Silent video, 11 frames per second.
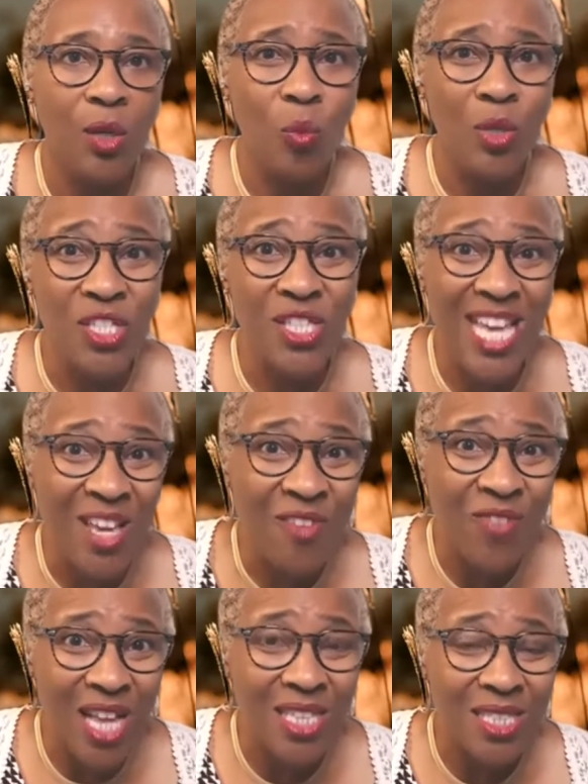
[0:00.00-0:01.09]
which they
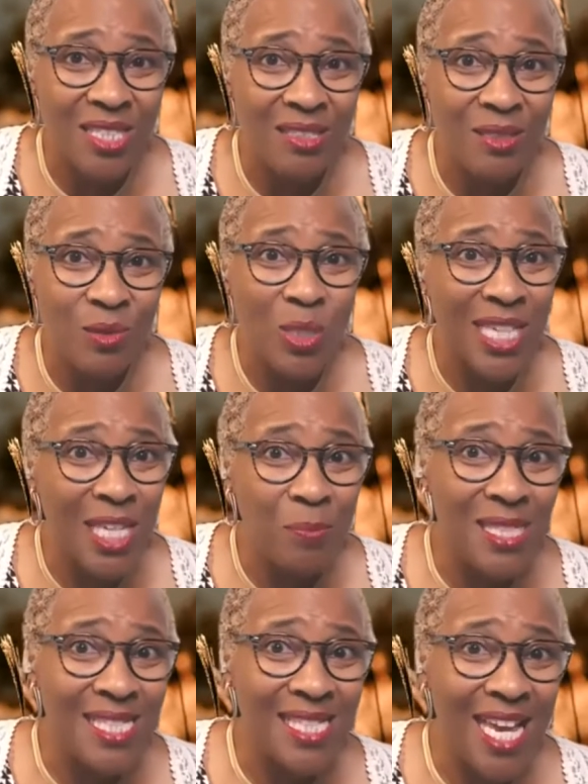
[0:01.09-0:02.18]
felt would keep
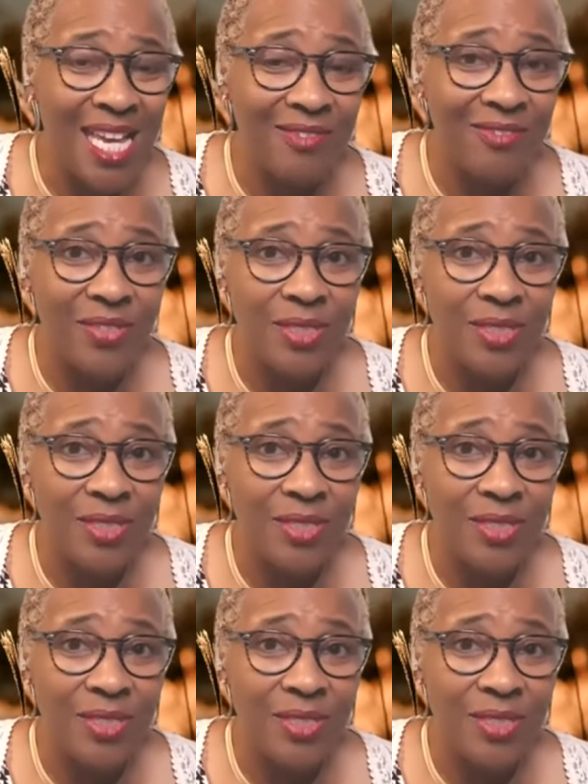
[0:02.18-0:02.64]
us safe.